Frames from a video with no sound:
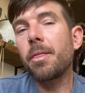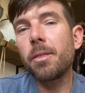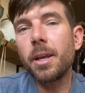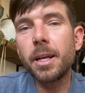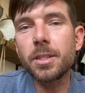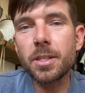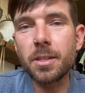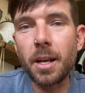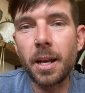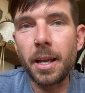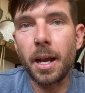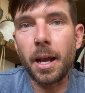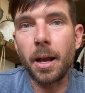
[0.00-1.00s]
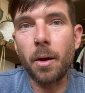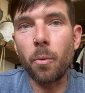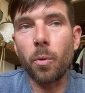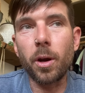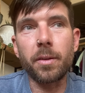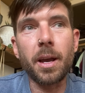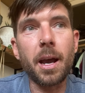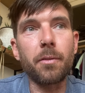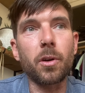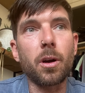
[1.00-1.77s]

think I wanted to have a